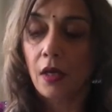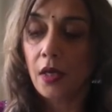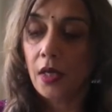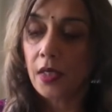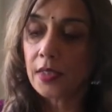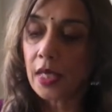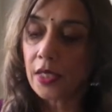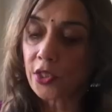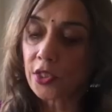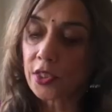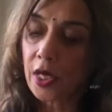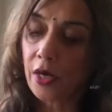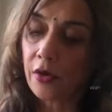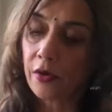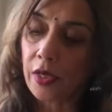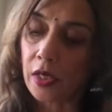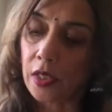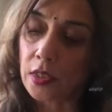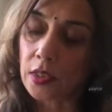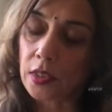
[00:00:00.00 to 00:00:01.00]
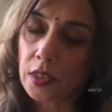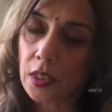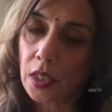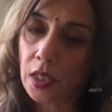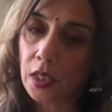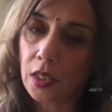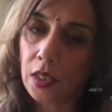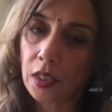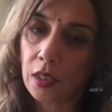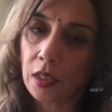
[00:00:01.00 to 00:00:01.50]
Sagittarius,
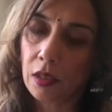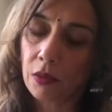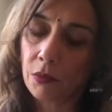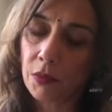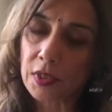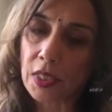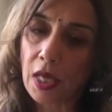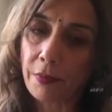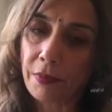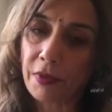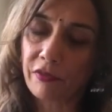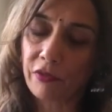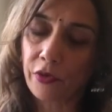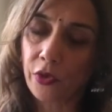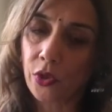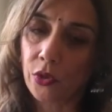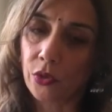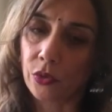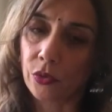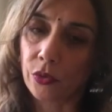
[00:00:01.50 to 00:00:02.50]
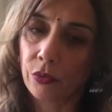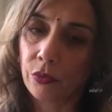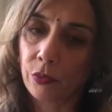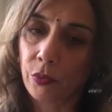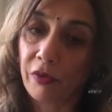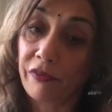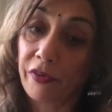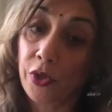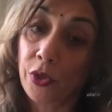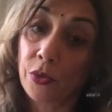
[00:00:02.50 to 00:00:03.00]
what's happening for you?
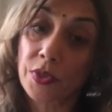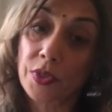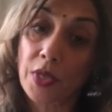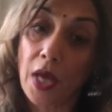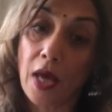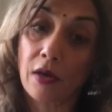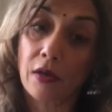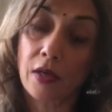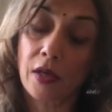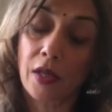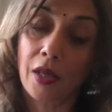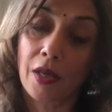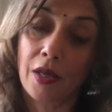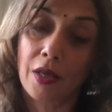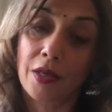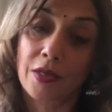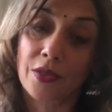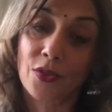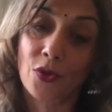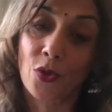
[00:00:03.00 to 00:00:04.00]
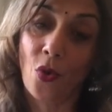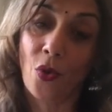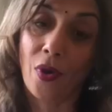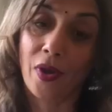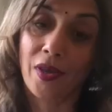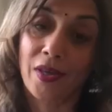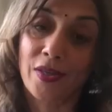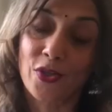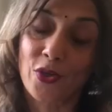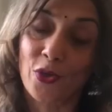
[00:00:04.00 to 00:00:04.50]
Well, for you, Saturn is
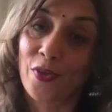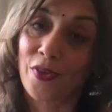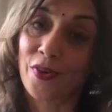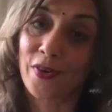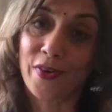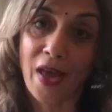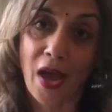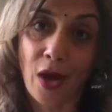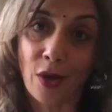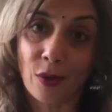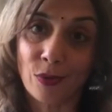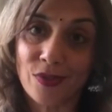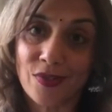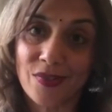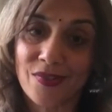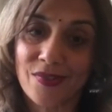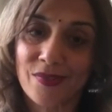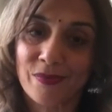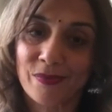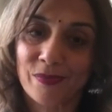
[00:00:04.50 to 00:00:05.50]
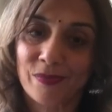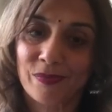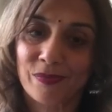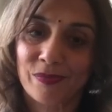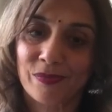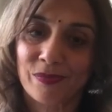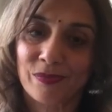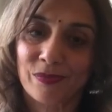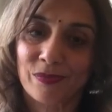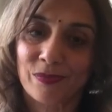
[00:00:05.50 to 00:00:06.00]
going into your 3rd house.
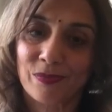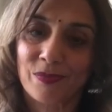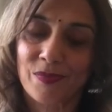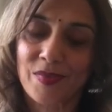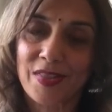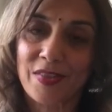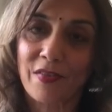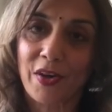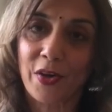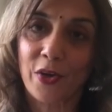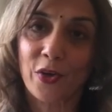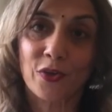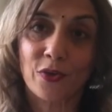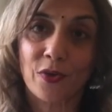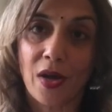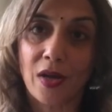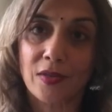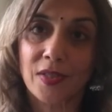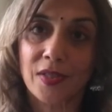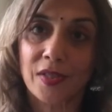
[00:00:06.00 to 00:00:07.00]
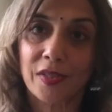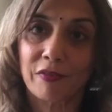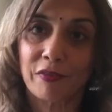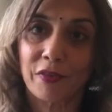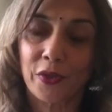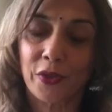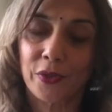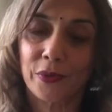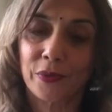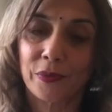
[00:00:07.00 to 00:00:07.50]
It's a very good transit for
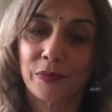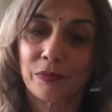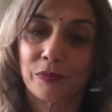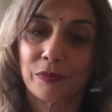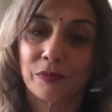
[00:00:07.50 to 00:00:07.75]
you.